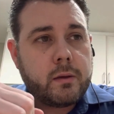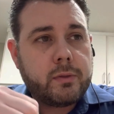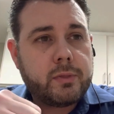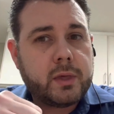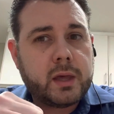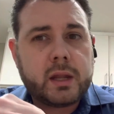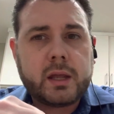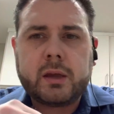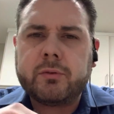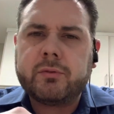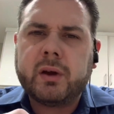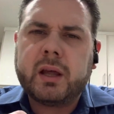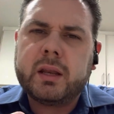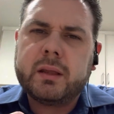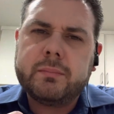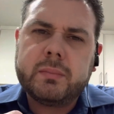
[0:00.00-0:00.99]
that he
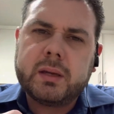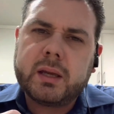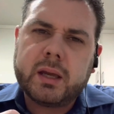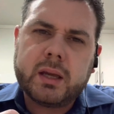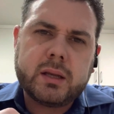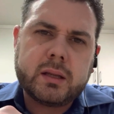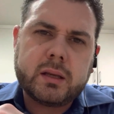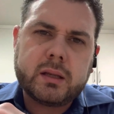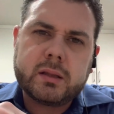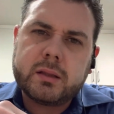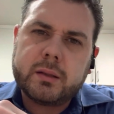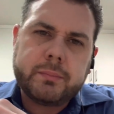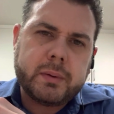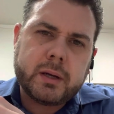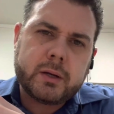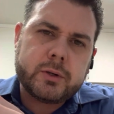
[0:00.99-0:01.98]
finally began to get the
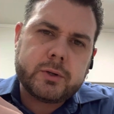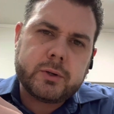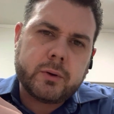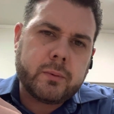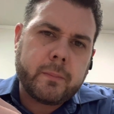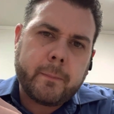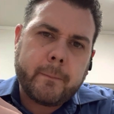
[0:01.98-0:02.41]
picture.